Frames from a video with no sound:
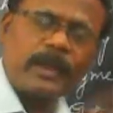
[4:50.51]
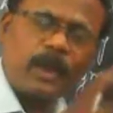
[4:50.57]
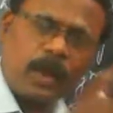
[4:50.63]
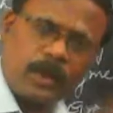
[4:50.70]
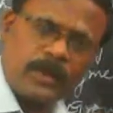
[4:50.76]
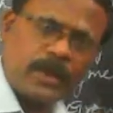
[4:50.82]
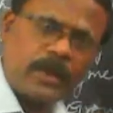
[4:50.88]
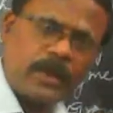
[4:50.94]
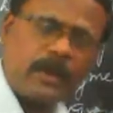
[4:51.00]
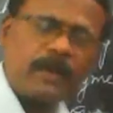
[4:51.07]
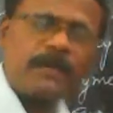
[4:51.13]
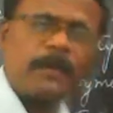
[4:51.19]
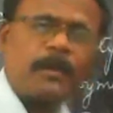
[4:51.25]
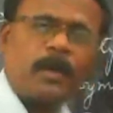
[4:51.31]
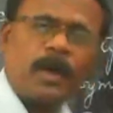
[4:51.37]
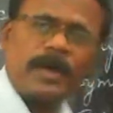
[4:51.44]
doctrine
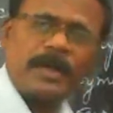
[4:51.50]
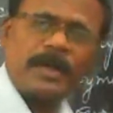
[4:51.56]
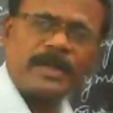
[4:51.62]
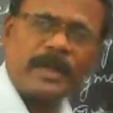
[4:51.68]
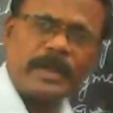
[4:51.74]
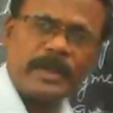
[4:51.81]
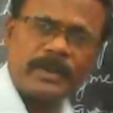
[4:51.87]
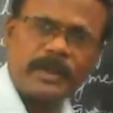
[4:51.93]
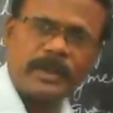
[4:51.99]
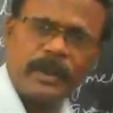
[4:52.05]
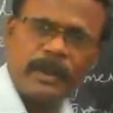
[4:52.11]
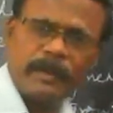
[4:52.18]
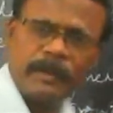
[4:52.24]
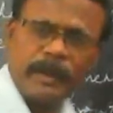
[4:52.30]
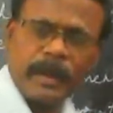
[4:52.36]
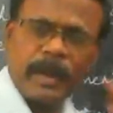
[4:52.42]
of
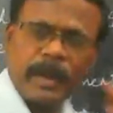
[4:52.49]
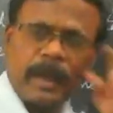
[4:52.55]
monetarism